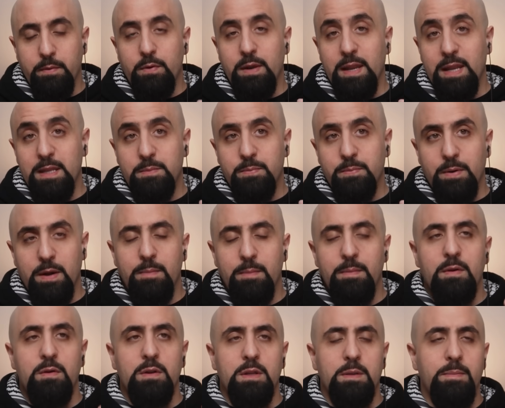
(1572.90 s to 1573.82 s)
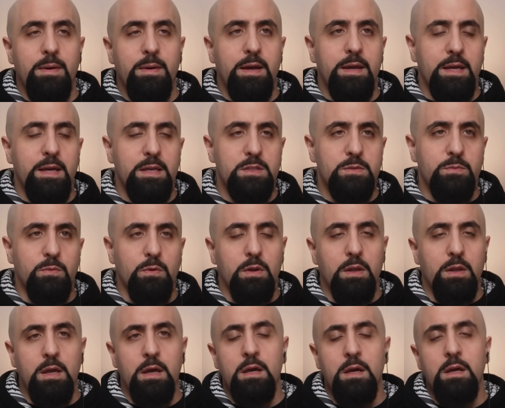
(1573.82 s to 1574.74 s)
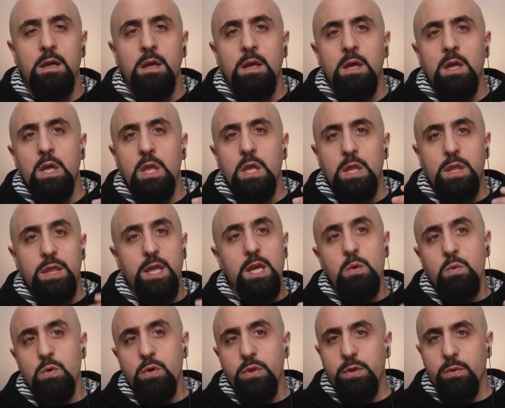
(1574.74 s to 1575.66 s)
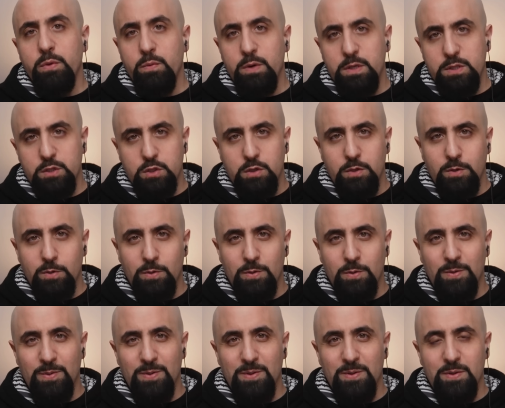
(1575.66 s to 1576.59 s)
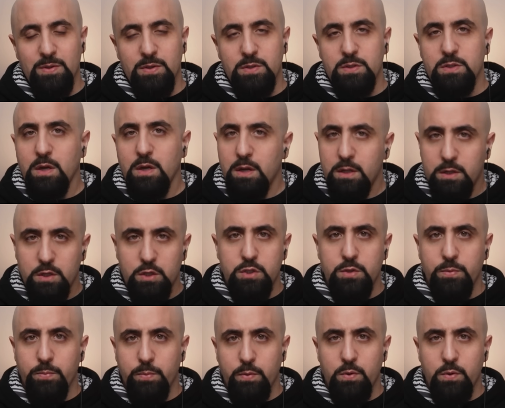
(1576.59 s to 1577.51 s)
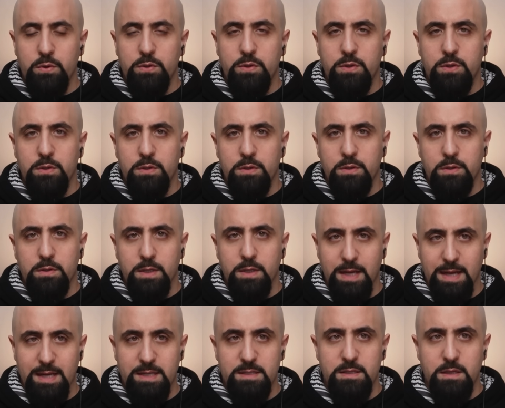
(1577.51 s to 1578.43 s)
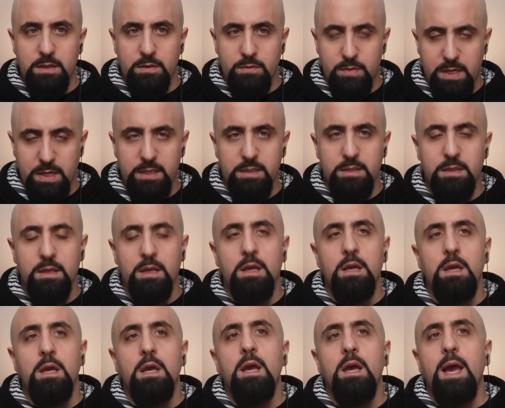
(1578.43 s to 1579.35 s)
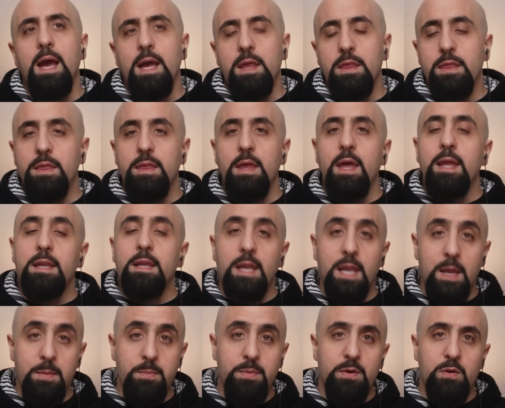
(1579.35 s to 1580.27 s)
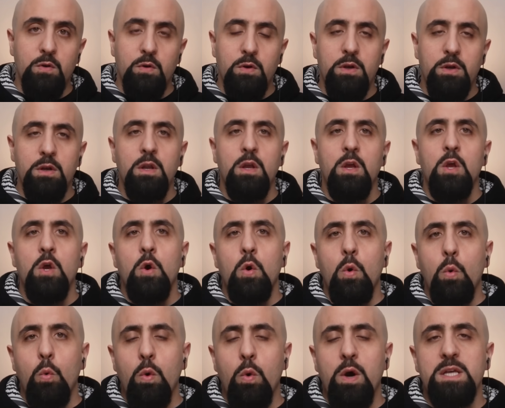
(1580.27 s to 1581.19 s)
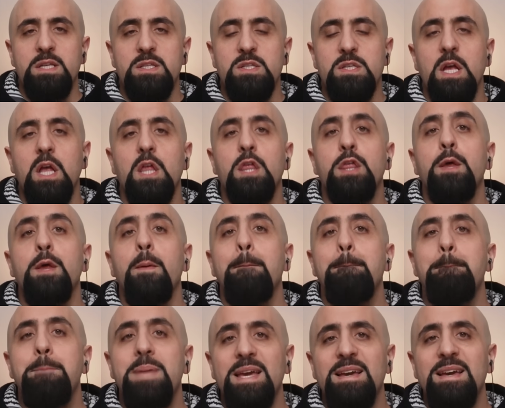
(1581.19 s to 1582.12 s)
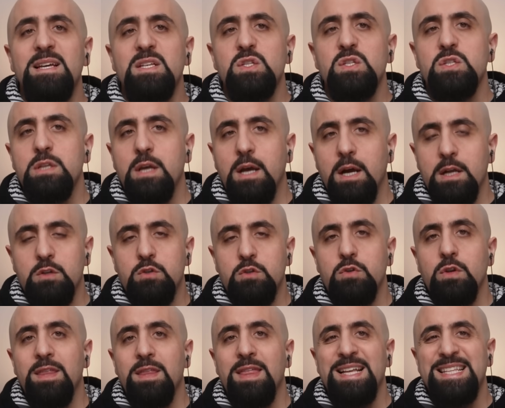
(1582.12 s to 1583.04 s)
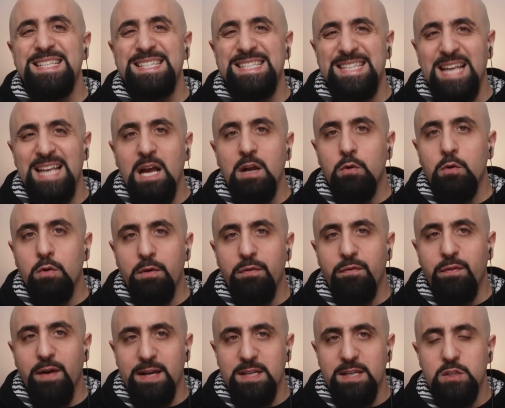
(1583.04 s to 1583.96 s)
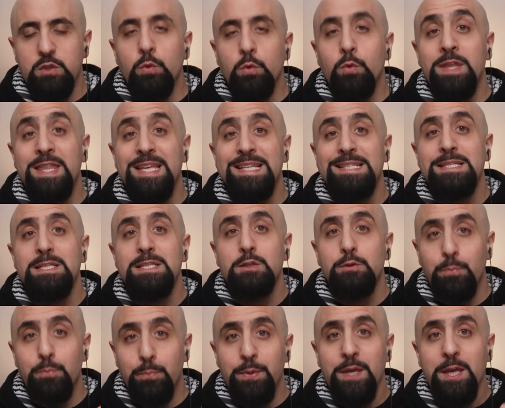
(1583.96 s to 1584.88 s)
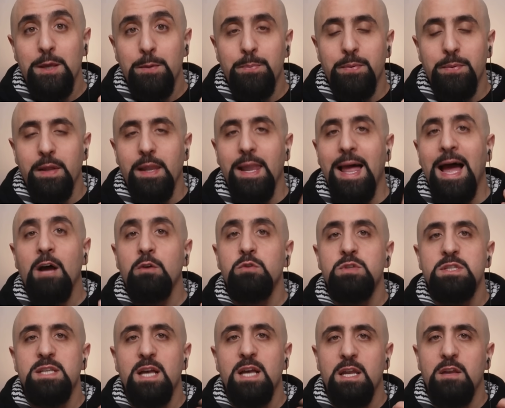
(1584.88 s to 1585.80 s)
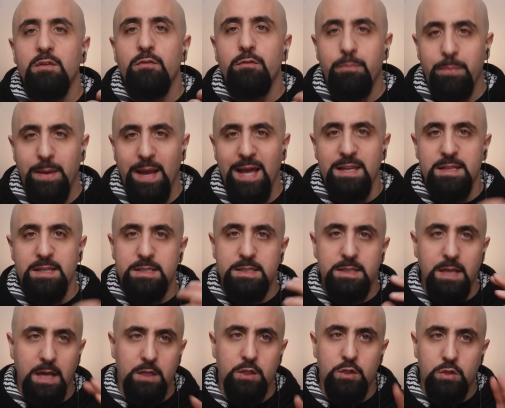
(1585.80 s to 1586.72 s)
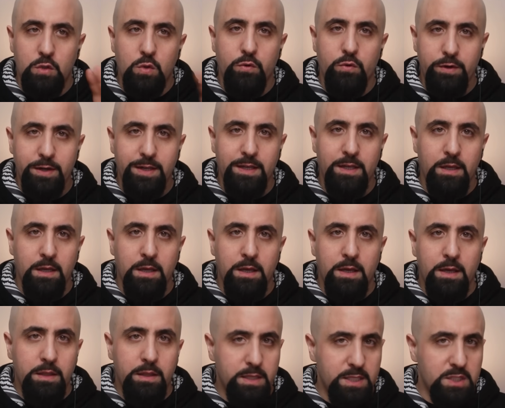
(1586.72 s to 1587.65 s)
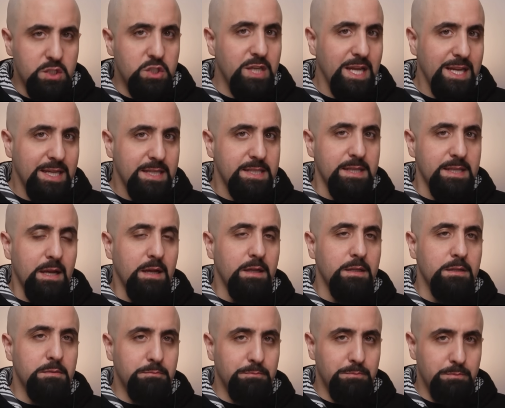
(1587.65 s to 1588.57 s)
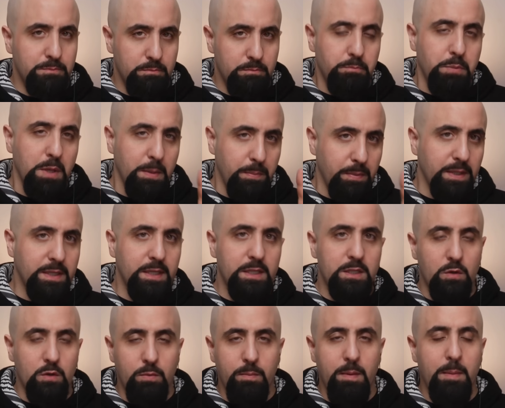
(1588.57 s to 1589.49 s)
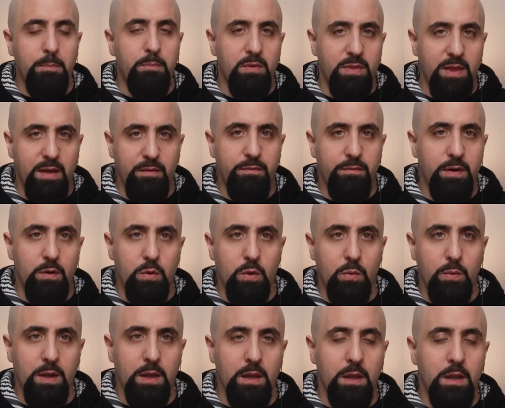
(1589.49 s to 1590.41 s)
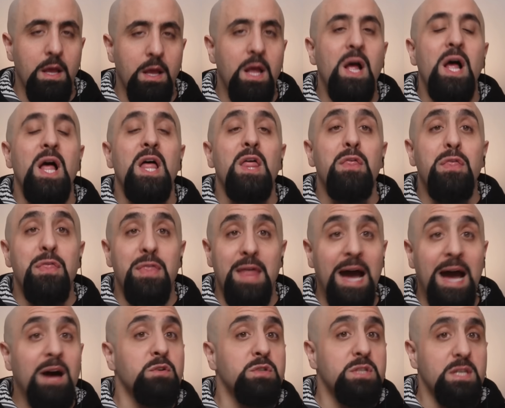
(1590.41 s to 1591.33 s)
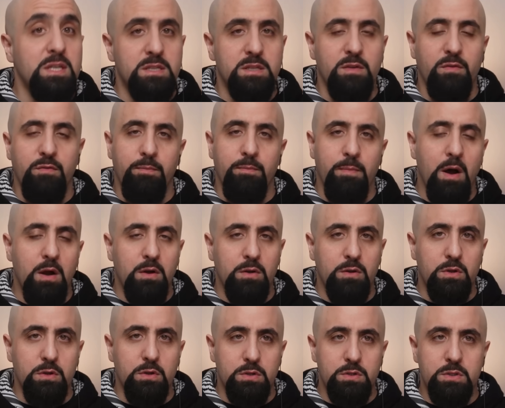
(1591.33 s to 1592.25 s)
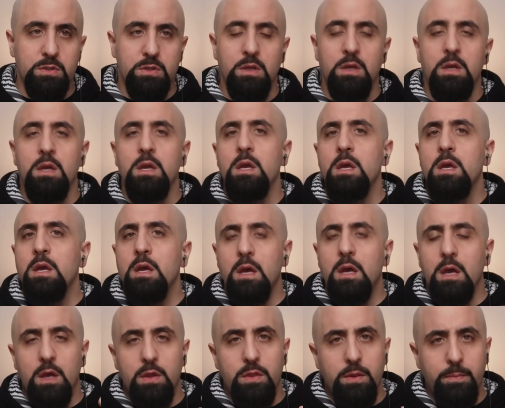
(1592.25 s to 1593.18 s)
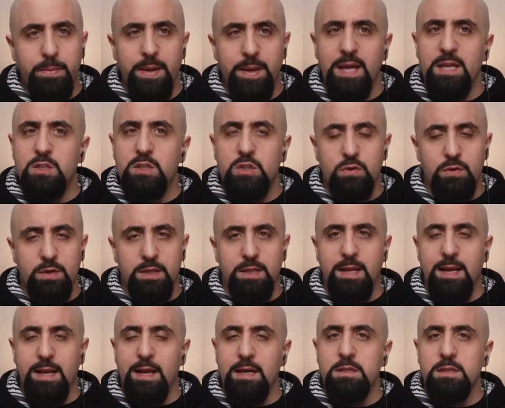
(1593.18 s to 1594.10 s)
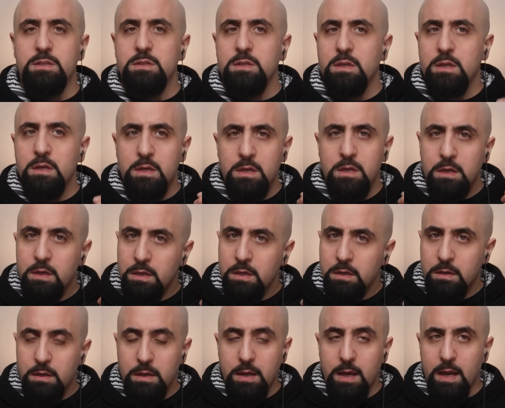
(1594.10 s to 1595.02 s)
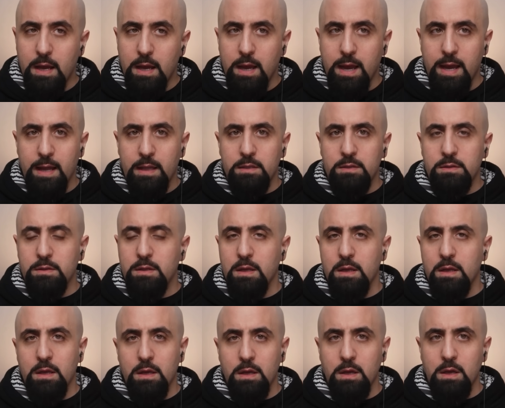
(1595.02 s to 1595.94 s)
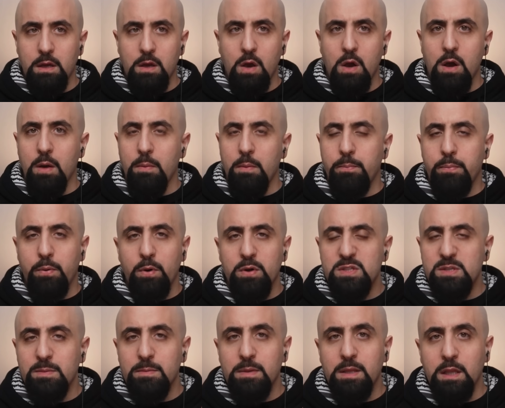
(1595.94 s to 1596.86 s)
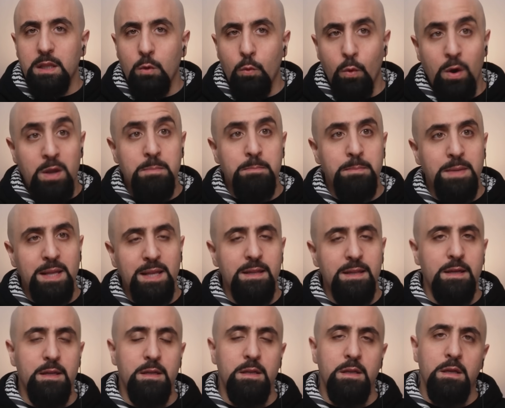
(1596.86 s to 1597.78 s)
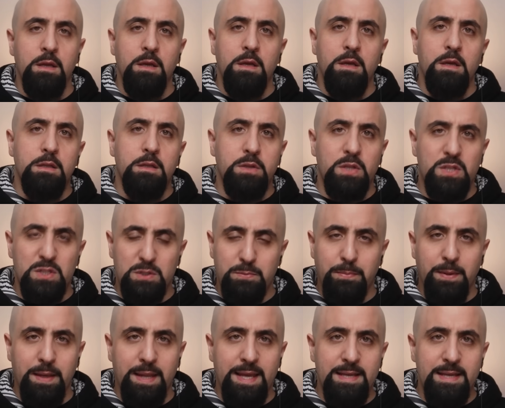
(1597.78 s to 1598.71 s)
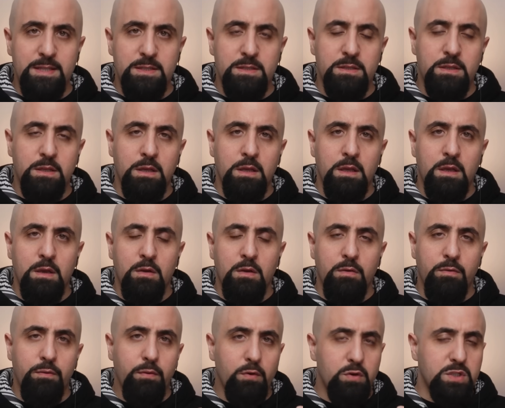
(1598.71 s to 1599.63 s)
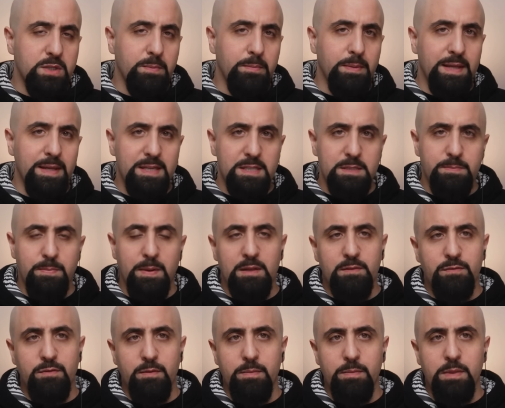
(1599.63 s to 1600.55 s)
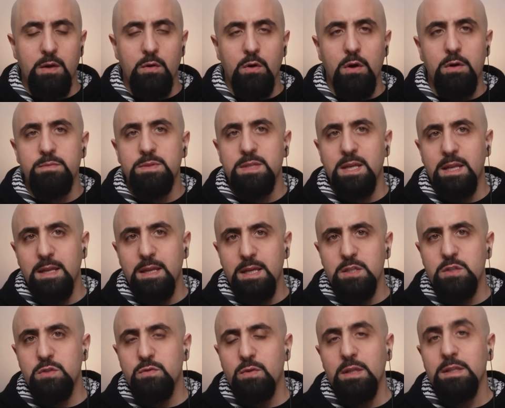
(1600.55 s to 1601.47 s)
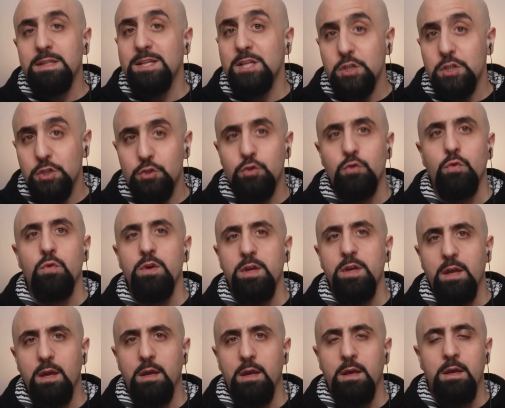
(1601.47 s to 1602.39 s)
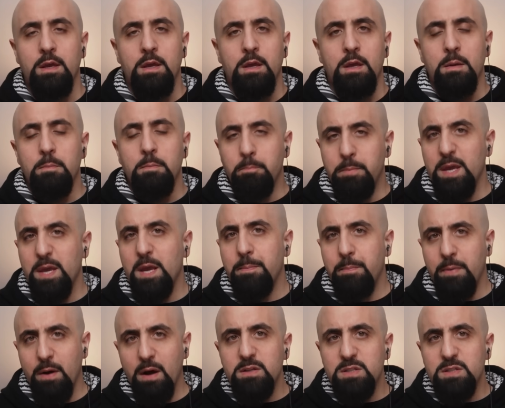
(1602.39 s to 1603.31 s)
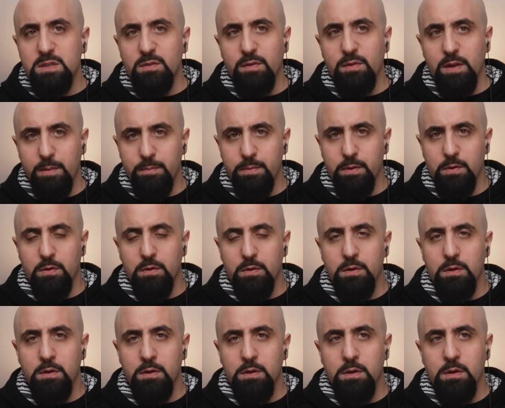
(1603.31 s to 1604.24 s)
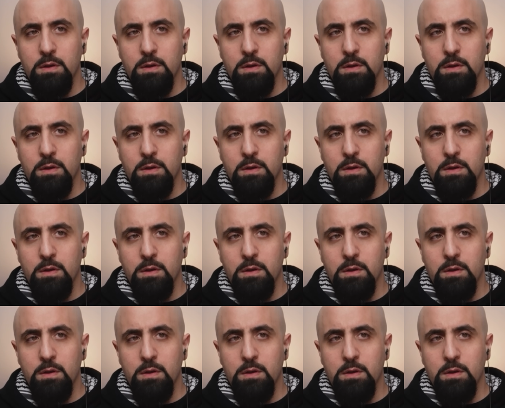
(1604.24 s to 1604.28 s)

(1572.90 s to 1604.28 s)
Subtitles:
led primarily by Hezbollah, they were the ones who started to support Gaza, right? And Lebanon was the biggest country that sacrificed with its people outside of Palestine during this genocide. People need to remember that very well. Thousands of martyrs, the pager attacks, and approximately 1 million displaced, forcibly expelled from their homes, and Israel destroying big parts of Lebanon.